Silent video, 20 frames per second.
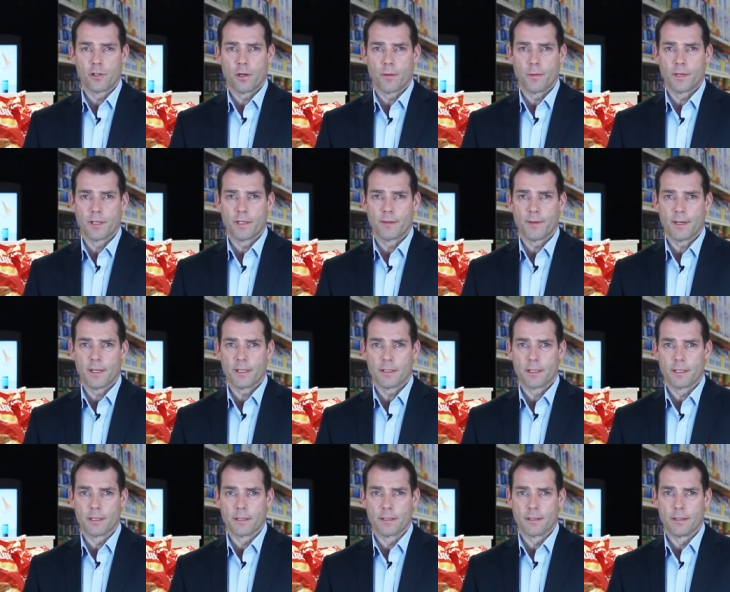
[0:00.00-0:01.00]
shopping
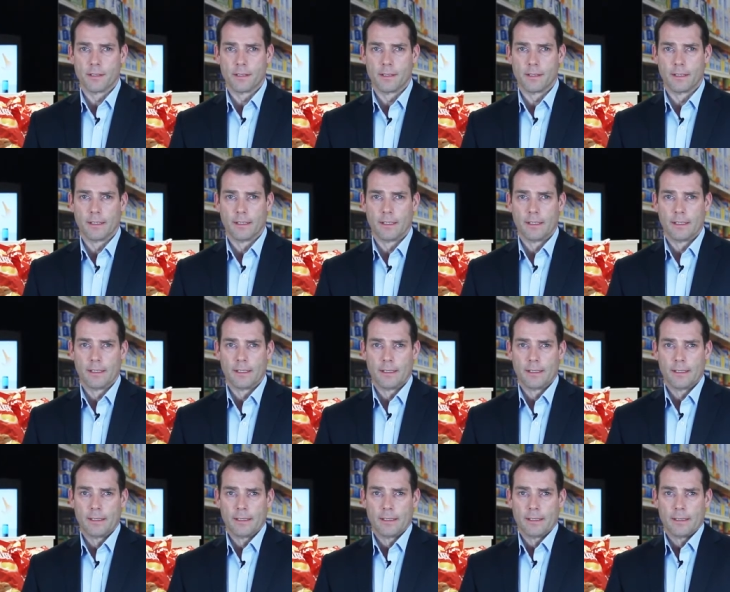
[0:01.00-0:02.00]
devices.
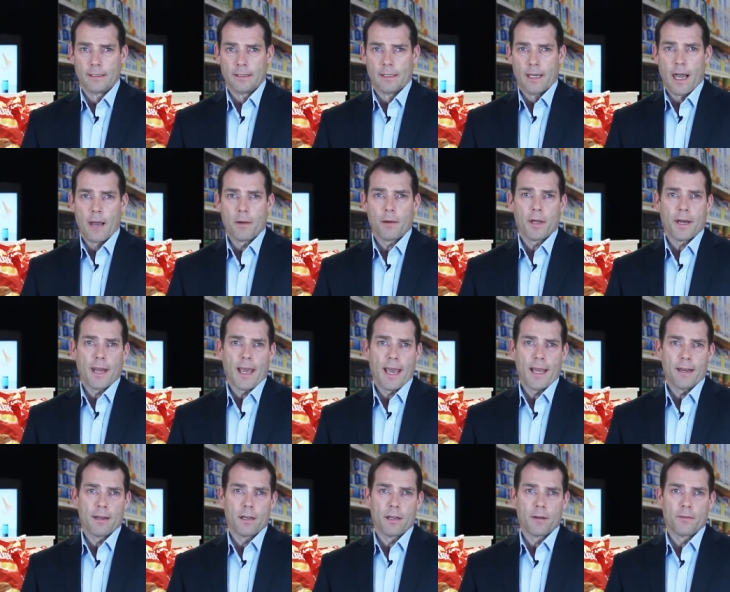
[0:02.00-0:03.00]
I'm going to
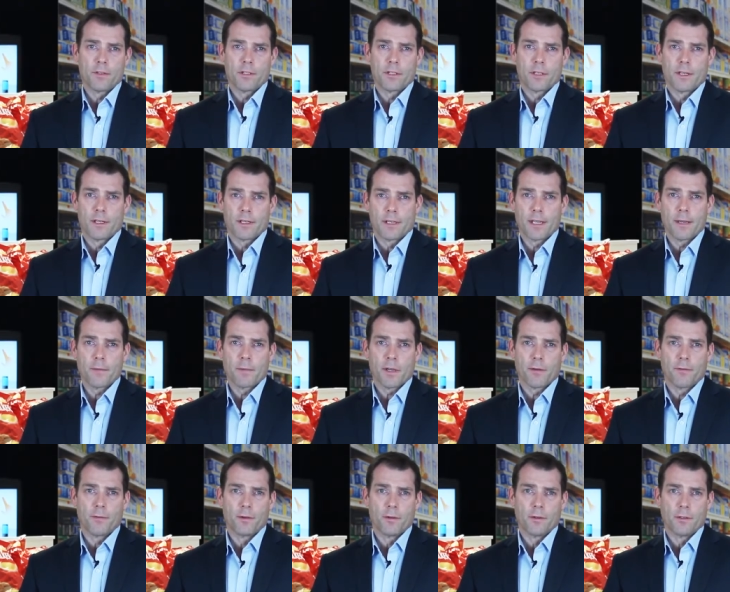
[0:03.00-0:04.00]
hand over to Nadeem
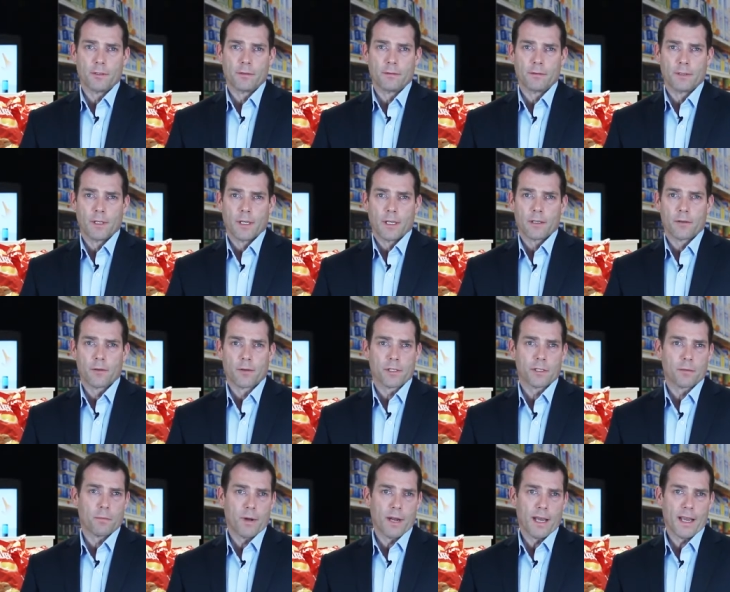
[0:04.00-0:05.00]
Ghafoor to
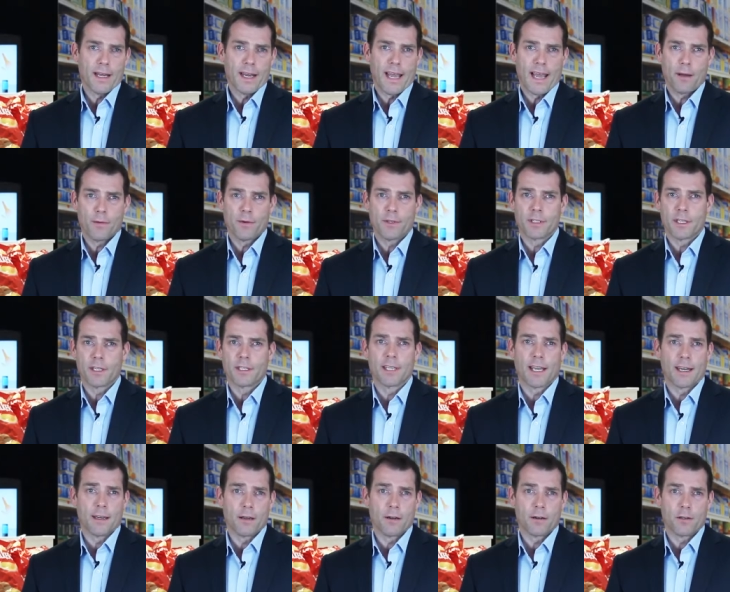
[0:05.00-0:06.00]
explain how we see
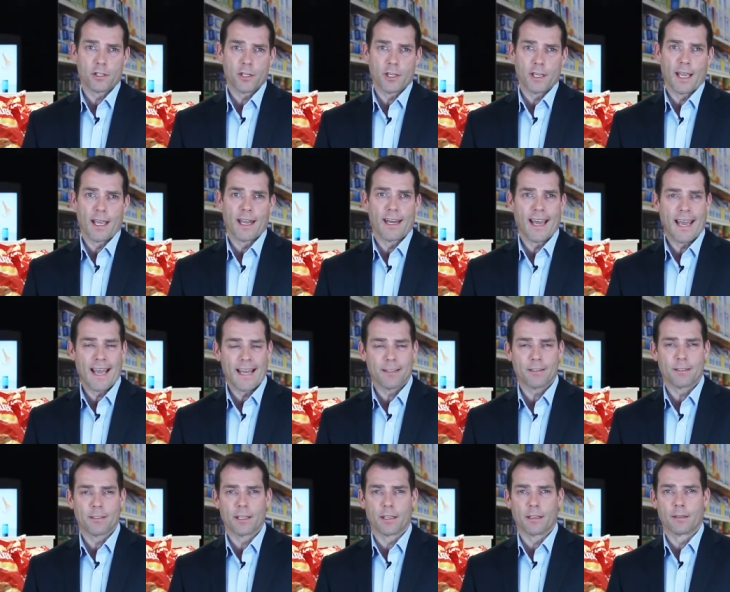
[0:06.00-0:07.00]
technology
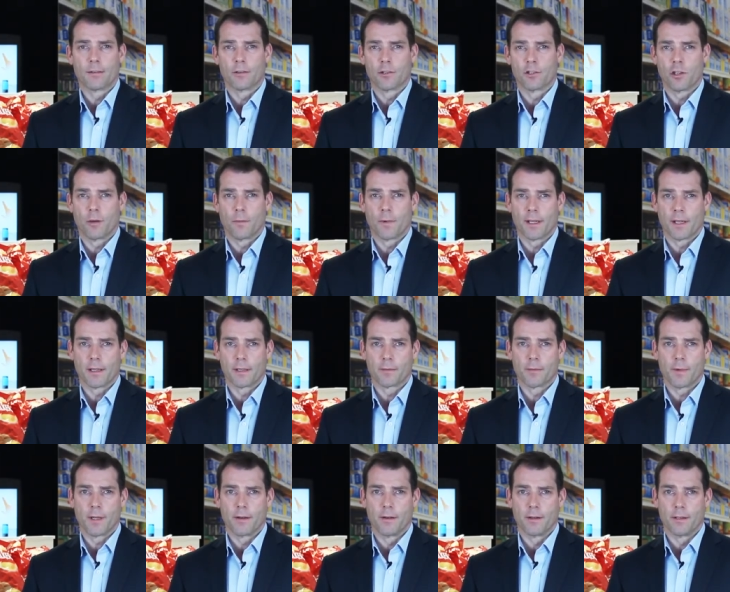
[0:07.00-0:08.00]
enhancing the shopping
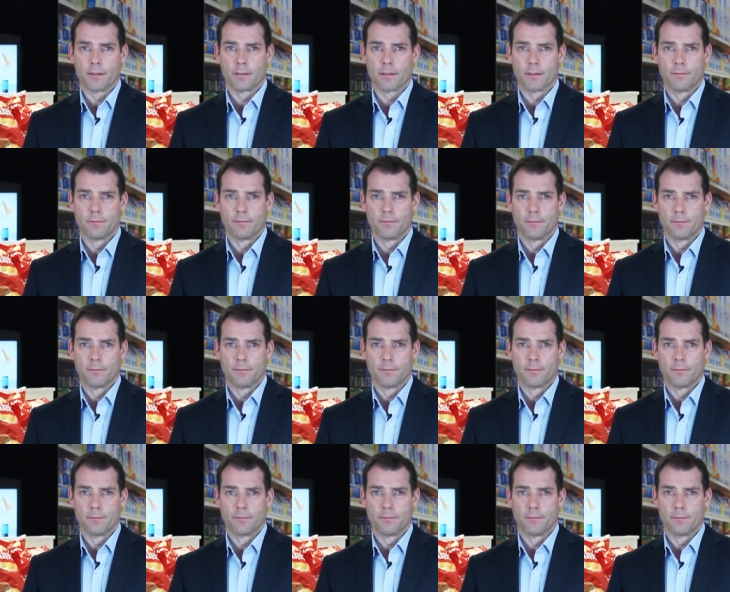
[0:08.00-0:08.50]
experience.